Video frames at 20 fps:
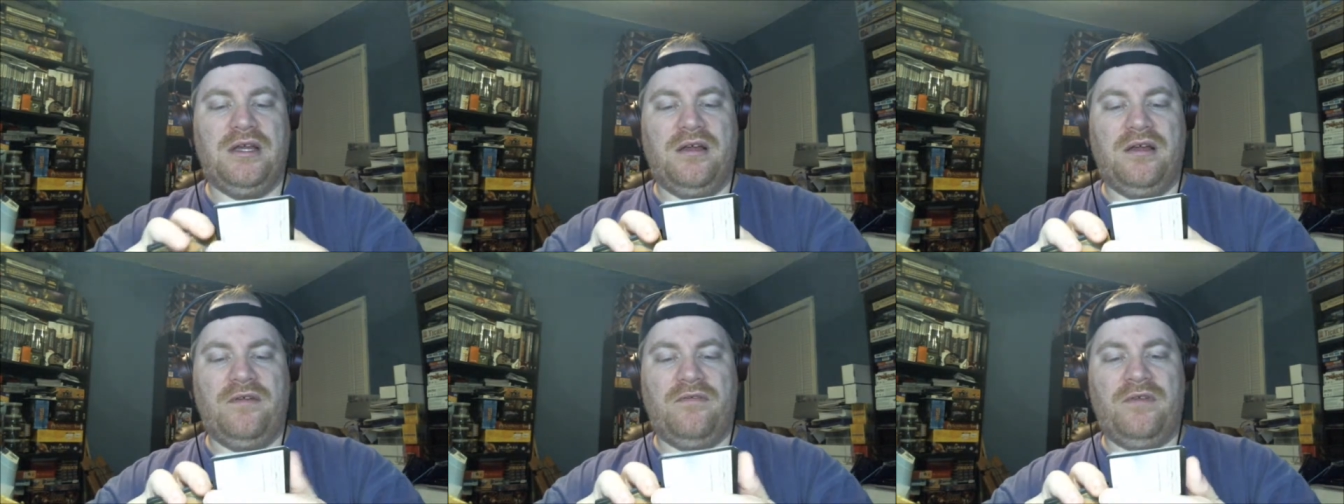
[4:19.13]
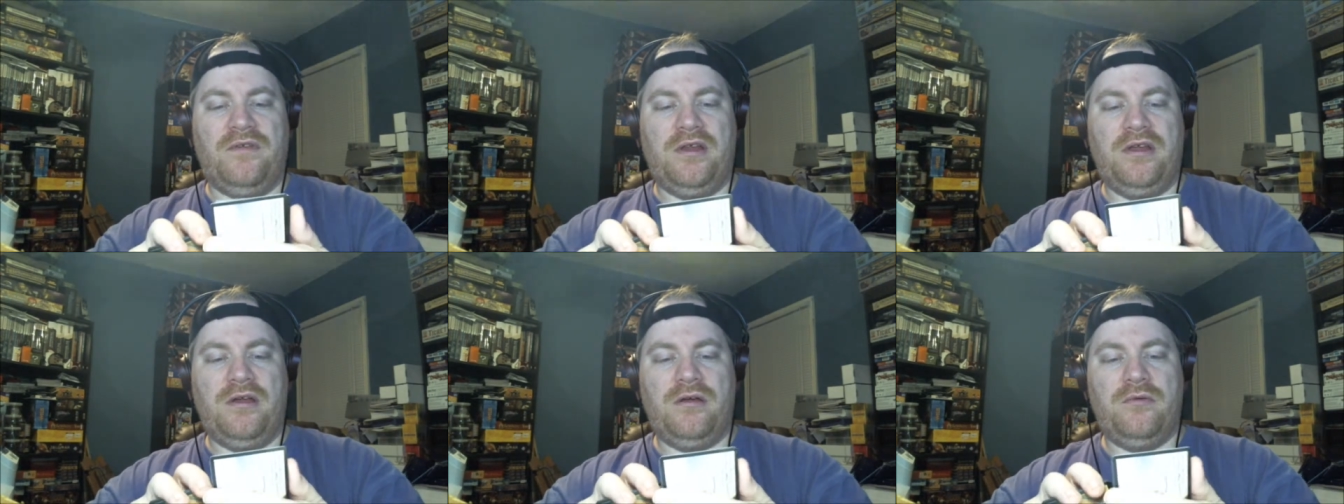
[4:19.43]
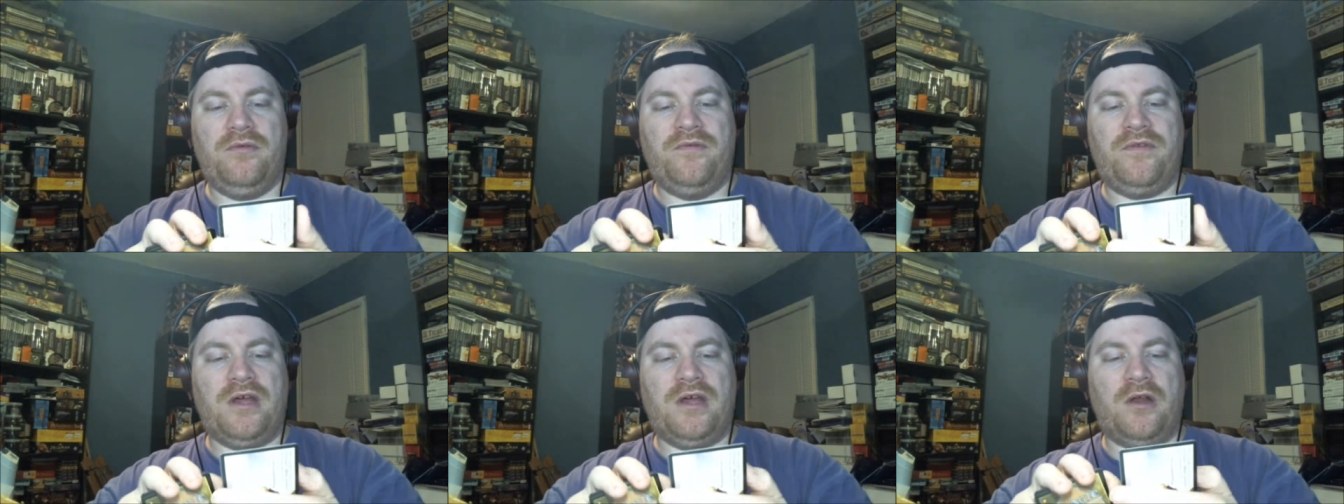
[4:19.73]
video.
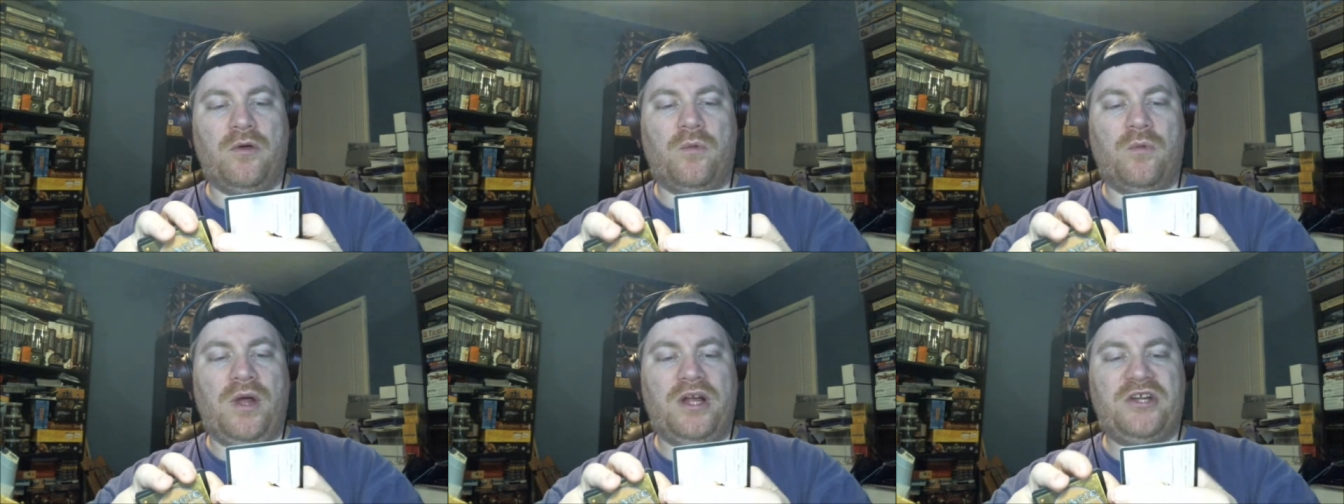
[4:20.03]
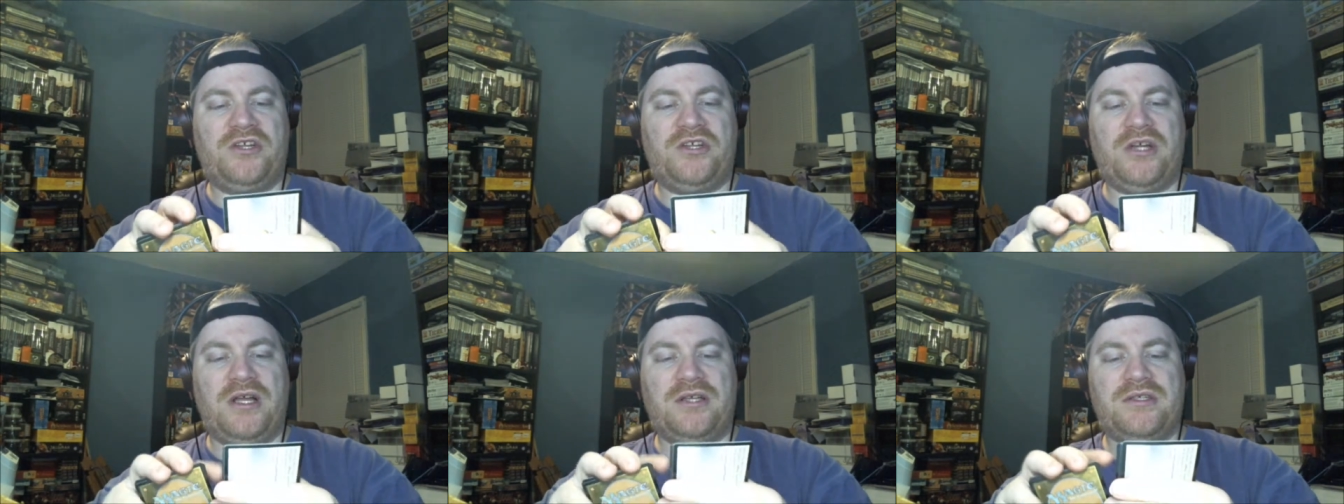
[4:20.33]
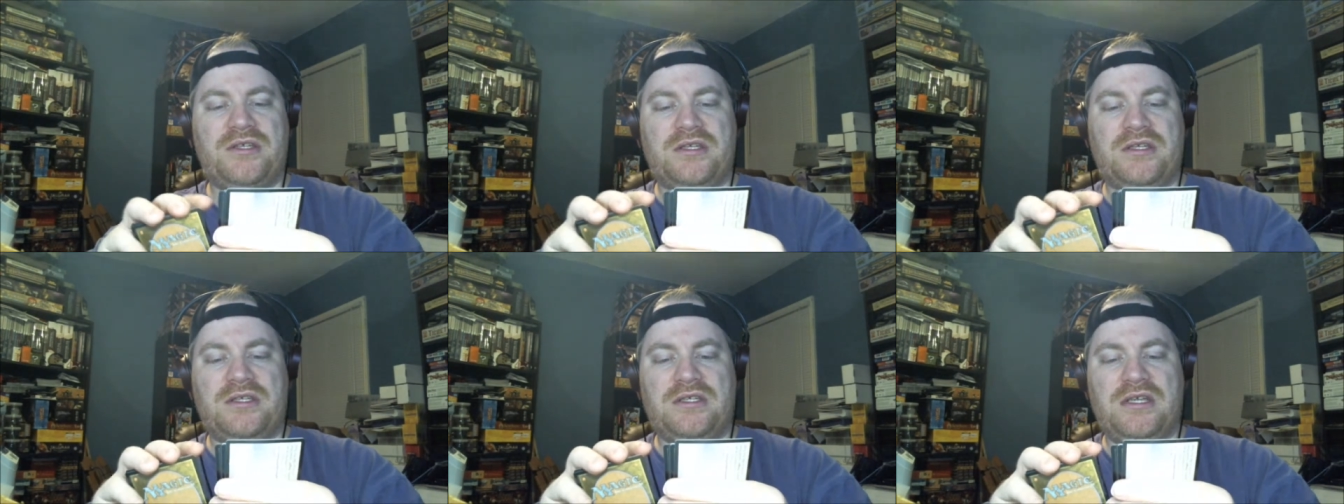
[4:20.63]
We've got a Rakshasa
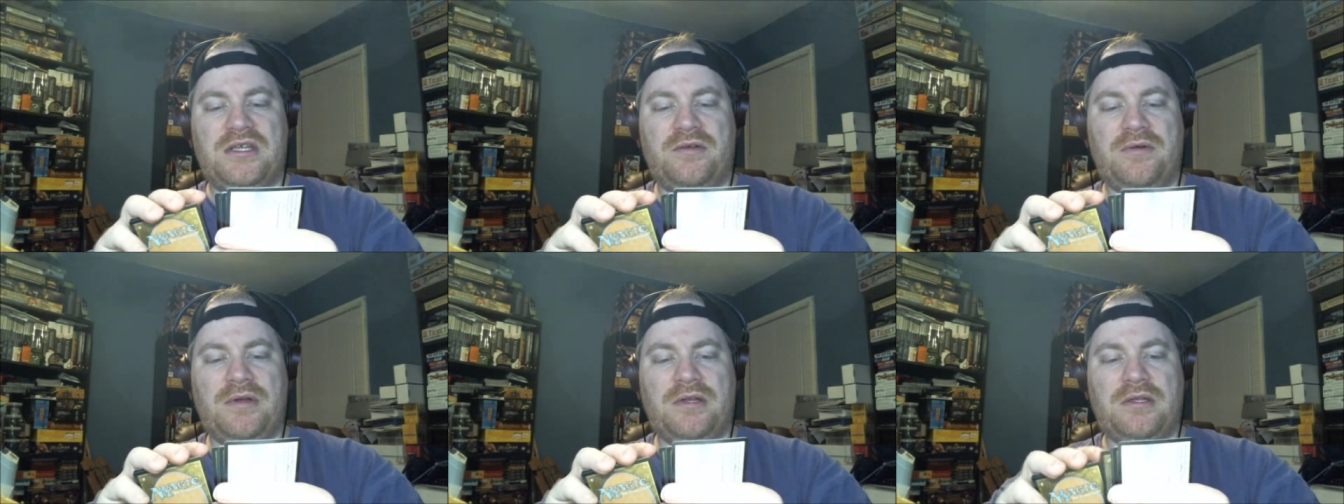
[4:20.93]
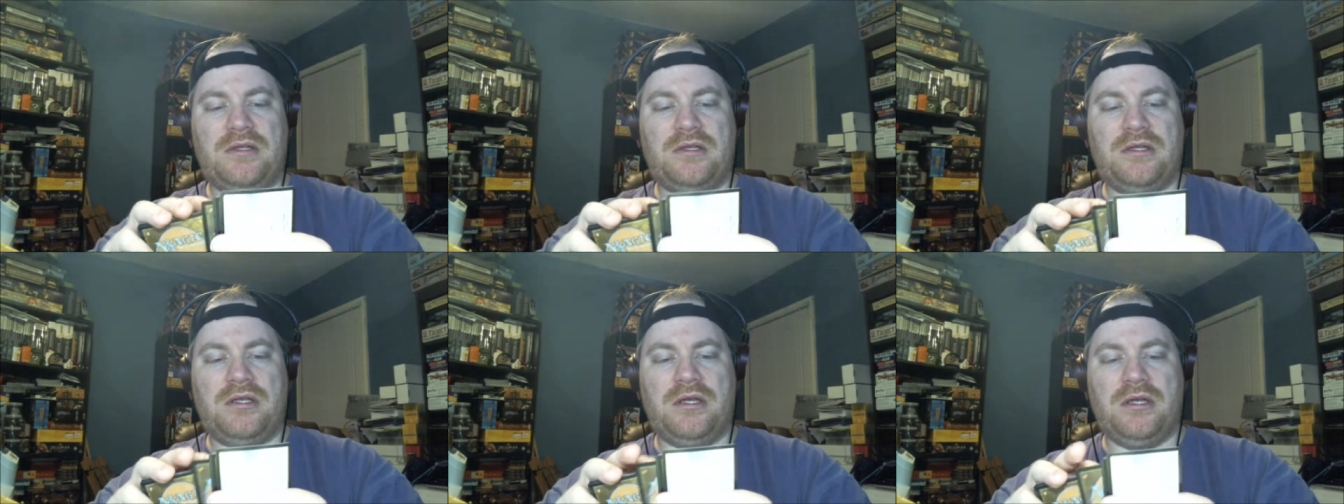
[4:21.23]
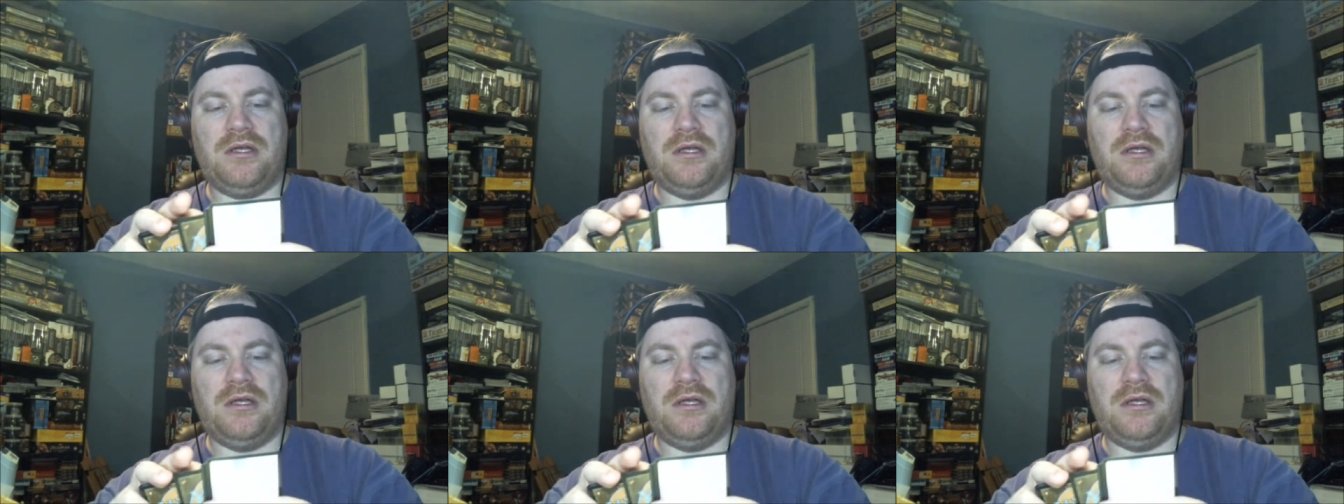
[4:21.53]
Secret,